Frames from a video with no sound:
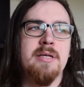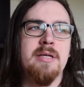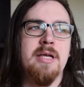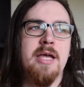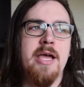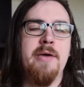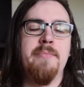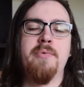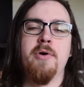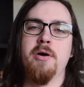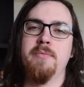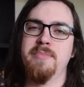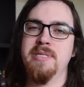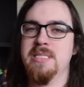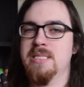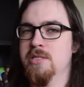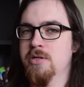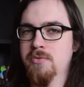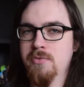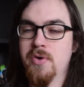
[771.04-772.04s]
it probably
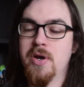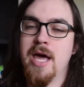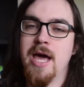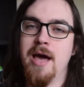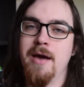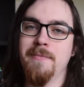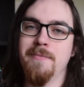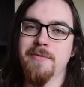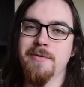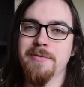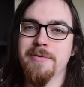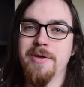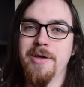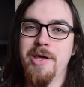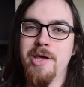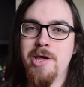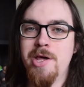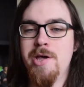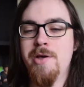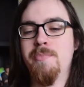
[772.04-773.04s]
still would have happened,
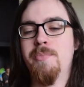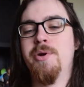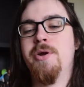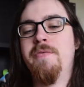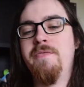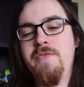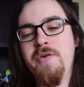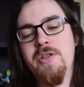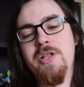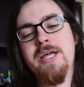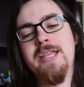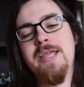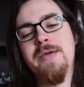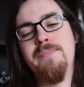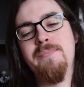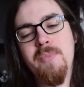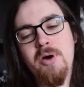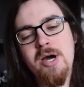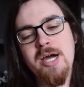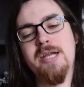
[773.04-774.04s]
but I feel like there
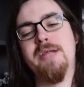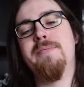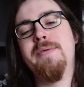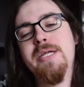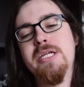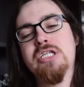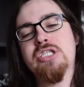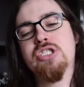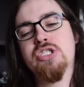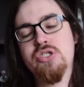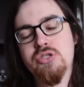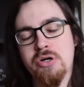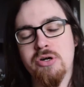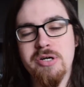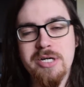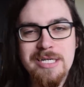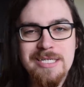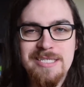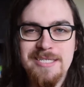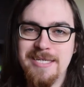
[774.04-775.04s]
might have been a
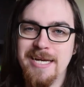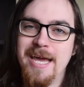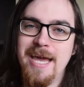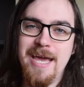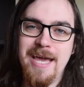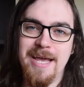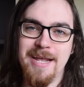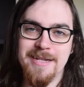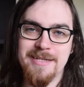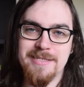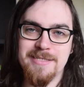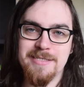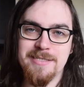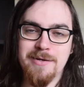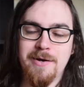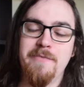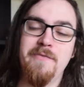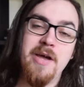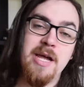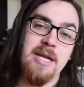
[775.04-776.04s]
stronger chance
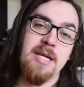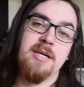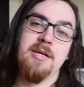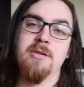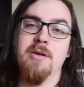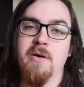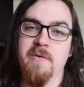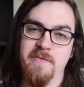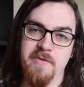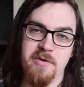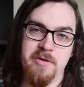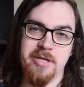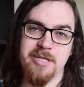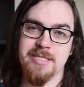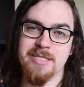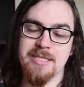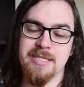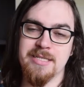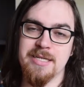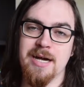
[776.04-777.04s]
of Anakin not falling
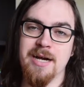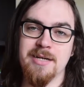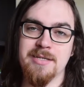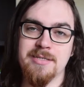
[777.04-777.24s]
to the dark